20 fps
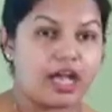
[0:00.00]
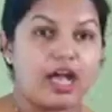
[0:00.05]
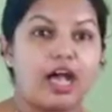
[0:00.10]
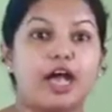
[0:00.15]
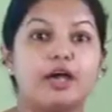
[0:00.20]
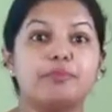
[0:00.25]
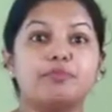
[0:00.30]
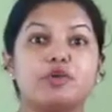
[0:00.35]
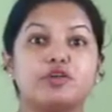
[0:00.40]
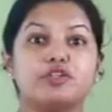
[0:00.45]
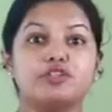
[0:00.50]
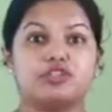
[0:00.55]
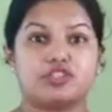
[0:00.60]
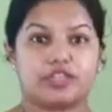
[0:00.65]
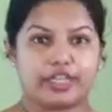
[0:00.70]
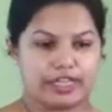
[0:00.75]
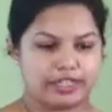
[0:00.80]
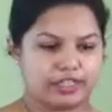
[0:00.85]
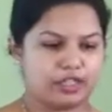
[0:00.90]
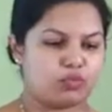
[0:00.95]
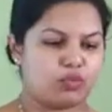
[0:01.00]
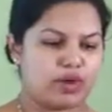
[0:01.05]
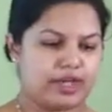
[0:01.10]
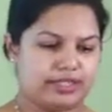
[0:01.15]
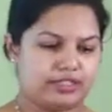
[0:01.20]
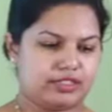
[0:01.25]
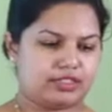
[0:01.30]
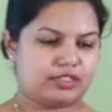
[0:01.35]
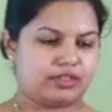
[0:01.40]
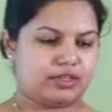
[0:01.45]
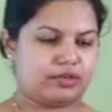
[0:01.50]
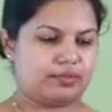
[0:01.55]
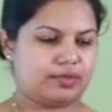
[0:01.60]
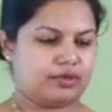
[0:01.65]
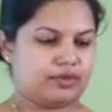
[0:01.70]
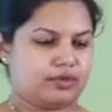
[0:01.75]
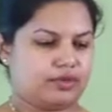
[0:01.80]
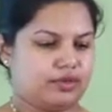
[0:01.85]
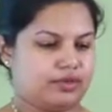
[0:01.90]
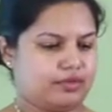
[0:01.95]
I'm going to take the white
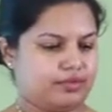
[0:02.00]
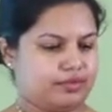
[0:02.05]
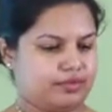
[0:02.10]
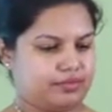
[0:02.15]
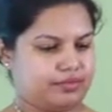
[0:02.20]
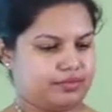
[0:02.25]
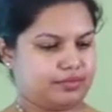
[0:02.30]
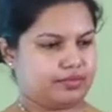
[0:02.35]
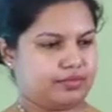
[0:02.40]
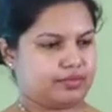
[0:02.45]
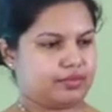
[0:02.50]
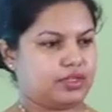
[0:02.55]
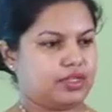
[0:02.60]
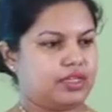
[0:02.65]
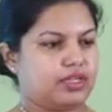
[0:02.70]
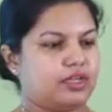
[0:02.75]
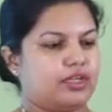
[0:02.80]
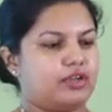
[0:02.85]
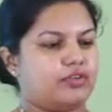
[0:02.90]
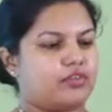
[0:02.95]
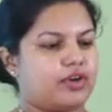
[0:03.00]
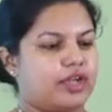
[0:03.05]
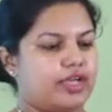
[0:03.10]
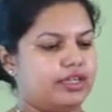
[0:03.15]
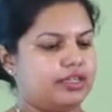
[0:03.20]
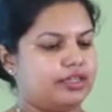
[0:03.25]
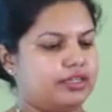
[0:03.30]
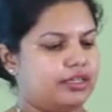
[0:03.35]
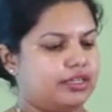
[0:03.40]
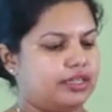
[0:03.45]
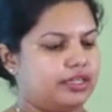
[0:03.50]
ribbon. Right,